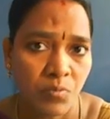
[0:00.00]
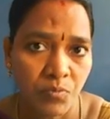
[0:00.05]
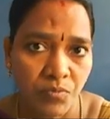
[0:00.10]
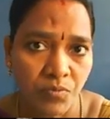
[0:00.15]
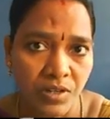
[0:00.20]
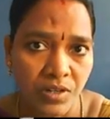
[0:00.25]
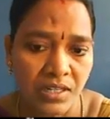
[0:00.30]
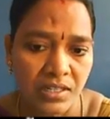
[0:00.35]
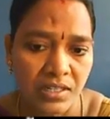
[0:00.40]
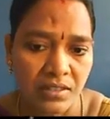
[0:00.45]

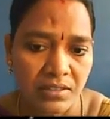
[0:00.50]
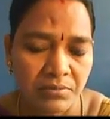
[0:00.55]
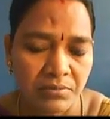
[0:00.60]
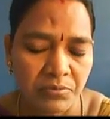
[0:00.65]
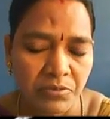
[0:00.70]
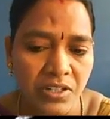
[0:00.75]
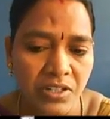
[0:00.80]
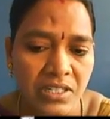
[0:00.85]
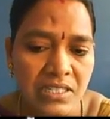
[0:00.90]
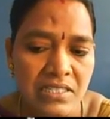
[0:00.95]

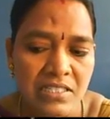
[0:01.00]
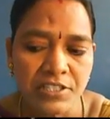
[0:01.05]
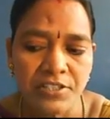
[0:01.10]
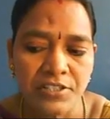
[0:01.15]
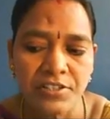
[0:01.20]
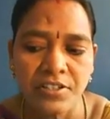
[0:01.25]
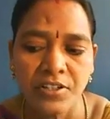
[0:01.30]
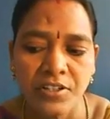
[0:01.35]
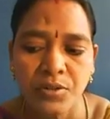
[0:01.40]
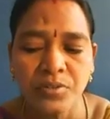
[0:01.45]
words
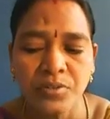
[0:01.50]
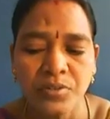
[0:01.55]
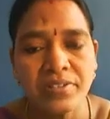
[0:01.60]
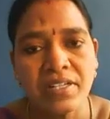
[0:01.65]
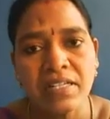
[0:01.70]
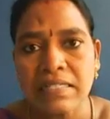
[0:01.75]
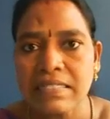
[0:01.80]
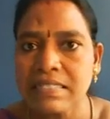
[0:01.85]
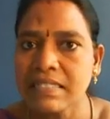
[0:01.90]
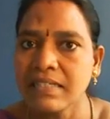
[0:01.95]
in your own
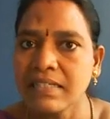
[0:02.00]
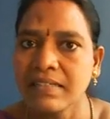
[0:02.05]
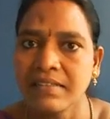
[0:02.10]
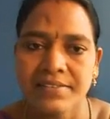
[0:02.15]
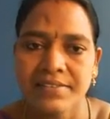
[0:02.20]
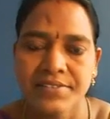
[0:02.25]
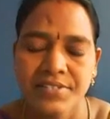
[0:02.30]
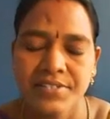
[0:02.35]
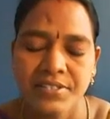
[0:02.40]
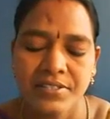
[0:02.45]

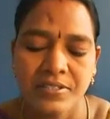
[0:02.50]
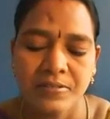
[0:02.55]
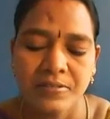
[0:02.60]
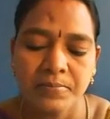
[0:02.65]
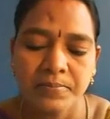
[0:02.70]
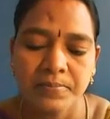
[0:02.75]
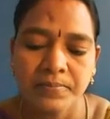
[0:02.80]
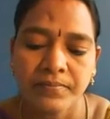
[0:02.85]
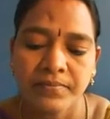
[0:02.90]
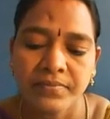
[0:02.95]
sentences.
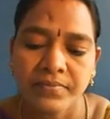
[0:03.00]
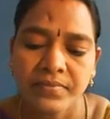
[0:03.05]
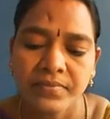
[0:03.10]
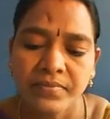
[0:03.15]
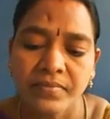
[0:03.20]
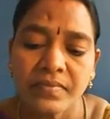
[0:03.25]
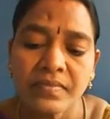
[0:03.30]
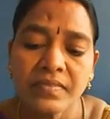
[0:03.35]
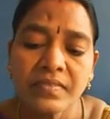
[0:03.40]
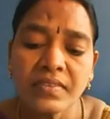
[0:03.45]

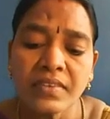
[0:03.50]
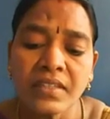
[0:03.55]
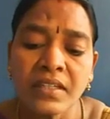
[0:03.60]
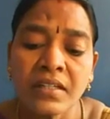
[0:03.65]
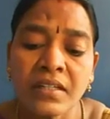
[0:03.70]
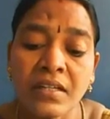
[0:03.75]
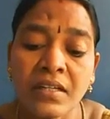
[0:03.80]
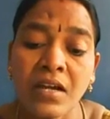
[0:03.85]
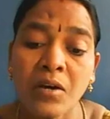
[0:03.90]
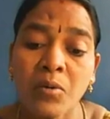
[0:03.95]

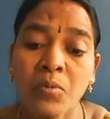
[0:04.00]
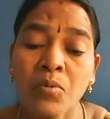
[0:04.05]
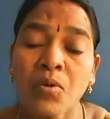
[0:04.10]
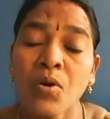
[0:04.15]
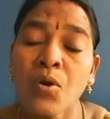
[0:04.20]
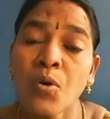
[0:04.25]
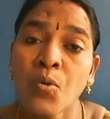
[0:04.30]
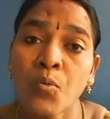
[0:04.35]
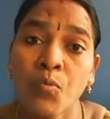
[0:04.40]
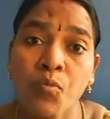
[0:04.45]
Now,
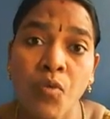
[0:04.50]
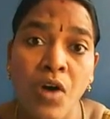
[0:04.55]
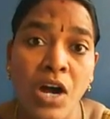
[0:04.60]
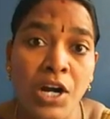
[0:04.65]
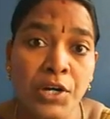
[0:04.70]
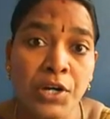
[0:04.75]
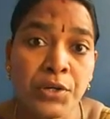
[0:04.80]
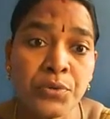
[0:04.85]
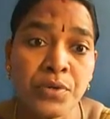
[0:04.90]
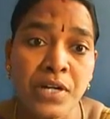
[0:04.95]

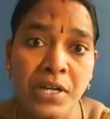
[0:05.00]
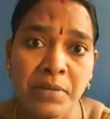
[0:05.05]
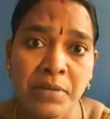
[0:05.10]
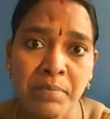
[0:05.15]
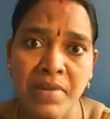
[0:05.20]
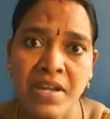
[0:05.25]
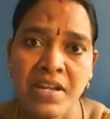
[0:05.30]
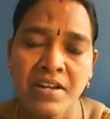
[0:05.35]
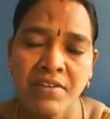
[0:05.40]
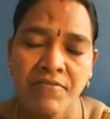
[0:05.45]
what do I
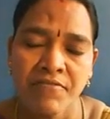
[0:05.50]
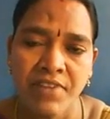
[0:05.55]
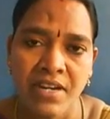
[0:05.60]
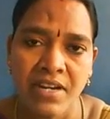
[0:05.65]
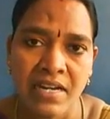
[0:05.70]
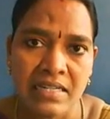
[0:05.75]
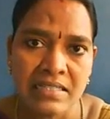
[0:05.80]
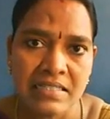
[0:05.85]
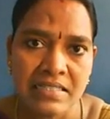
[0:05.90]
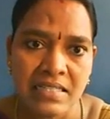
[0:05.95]
mean
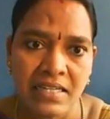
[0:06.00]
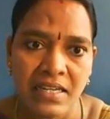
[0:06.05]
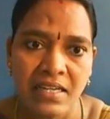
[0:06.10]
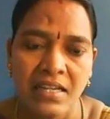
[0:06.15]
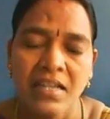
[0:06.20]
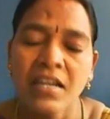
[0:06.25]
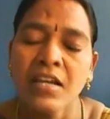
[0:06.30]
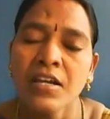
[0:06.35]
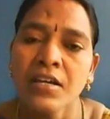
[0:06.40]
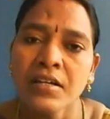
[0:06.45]
when I
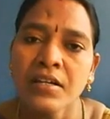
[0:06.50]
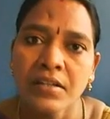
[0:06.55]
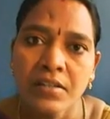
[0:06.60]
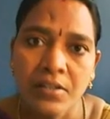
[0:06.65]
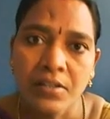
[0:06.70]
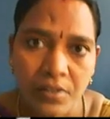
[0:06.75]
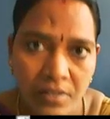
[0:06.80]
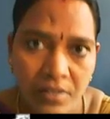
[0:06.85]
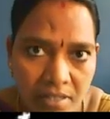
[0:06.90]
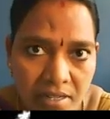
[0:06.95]
say
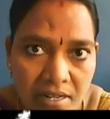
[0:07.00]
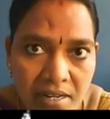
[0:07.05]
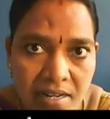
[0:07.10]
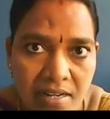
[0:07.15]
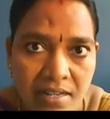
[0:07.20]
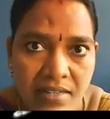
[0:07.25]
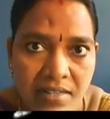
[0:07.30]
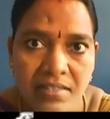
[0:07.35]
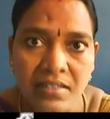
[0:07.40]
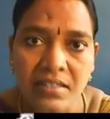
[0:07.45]

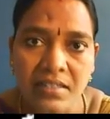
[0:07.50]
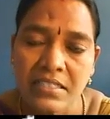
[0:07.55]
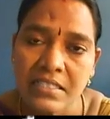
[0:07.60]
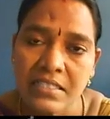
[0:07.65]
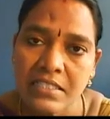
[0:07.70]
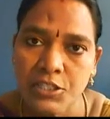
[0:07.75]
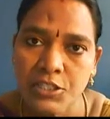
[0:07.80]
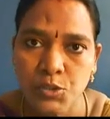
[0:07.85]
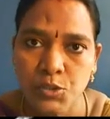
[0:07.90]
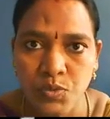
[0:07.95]
create a
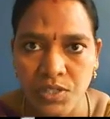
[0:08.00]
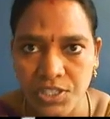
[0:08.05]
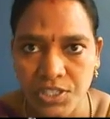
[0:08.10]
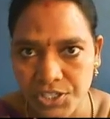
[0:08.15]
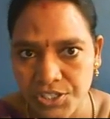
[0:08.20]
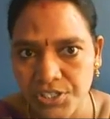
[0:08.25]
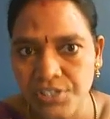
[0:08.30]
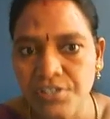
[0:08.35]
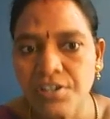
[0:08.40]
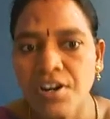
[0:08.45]

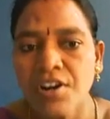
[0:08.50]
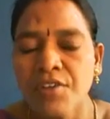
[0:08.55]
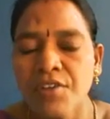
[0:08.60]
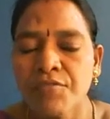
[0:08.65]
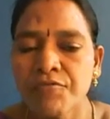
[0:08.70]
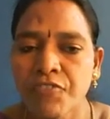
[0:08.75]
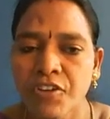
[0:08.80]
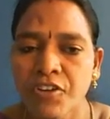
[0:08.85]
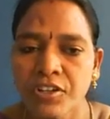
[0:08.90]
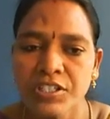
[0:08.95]
situation
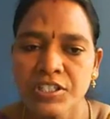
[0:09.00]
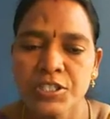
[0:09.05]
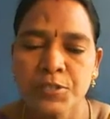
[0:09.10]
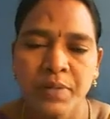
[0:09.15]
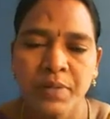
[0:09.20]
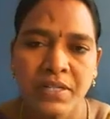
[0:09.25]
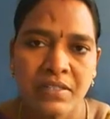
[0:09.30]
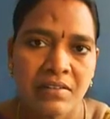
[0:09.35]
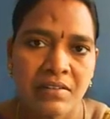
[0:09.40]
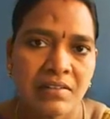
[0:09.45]
for this
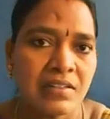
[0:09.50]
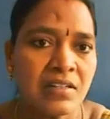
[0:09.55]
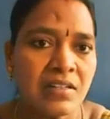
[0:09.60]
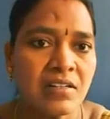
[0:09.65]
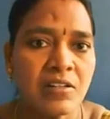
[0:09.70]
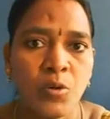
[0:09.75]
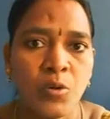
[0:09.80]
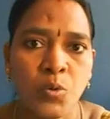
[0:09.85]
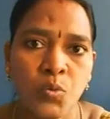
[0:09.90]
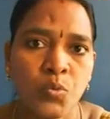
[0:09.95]
particular
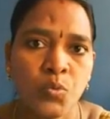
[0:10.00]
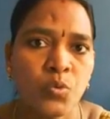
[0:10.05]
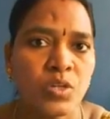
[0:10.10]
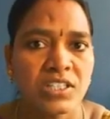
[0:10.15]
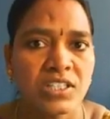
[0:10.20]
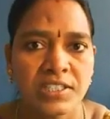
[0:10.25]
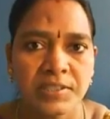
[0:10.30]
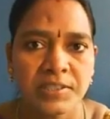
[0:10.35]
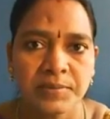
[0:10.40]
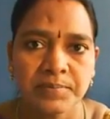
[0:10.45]

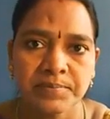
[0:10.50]
word?